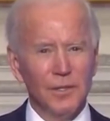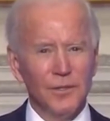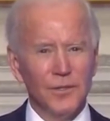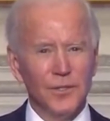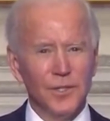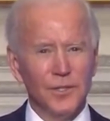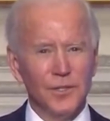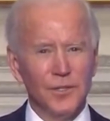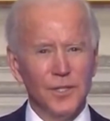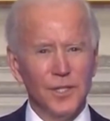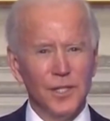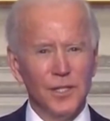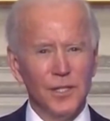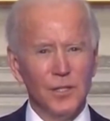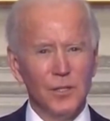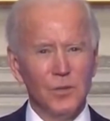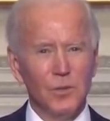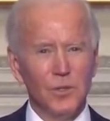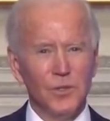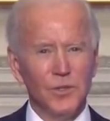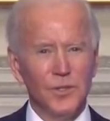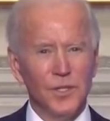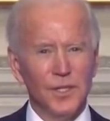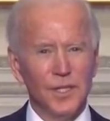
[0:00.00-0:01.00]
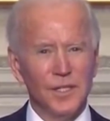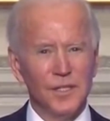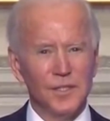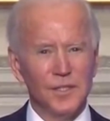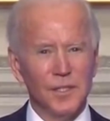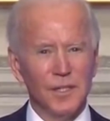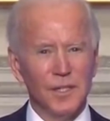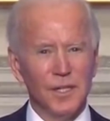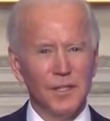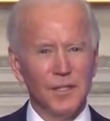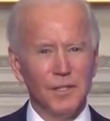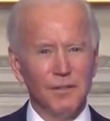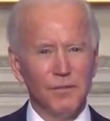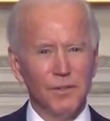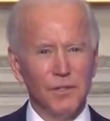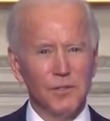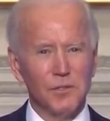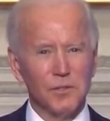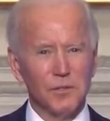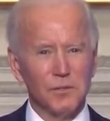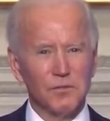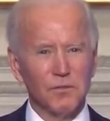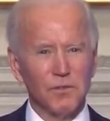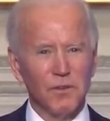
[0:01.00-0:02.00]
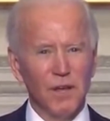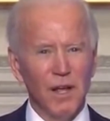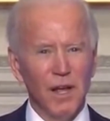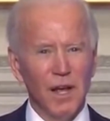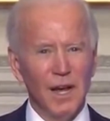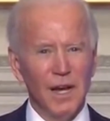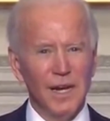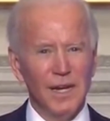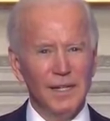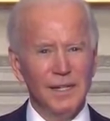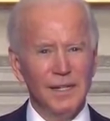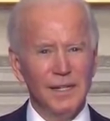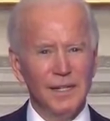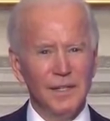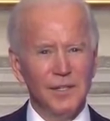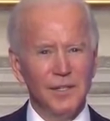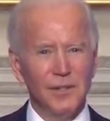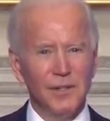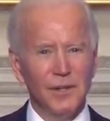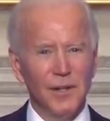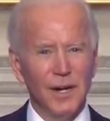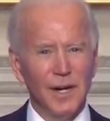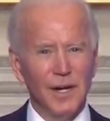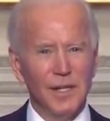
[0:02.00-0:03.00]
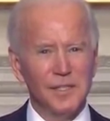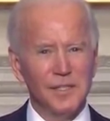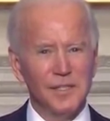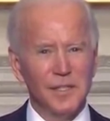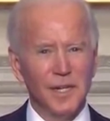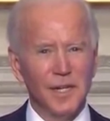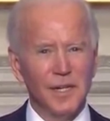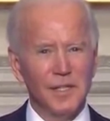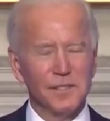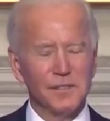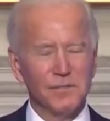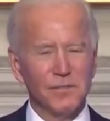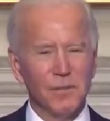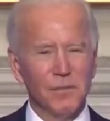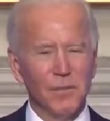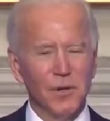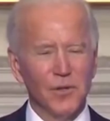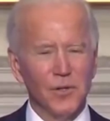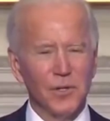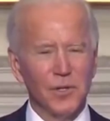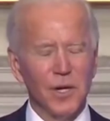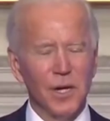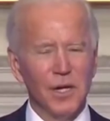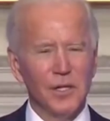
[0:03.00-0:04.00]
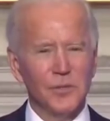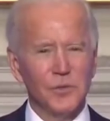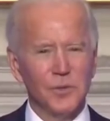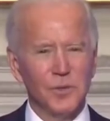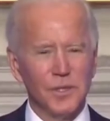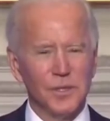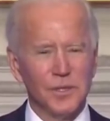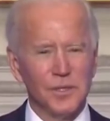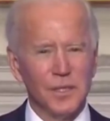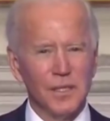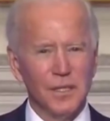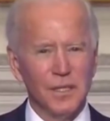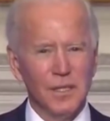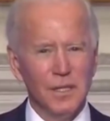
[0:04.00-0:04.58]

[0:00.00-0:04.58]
to deal with these individuals flying into the United States from other countries.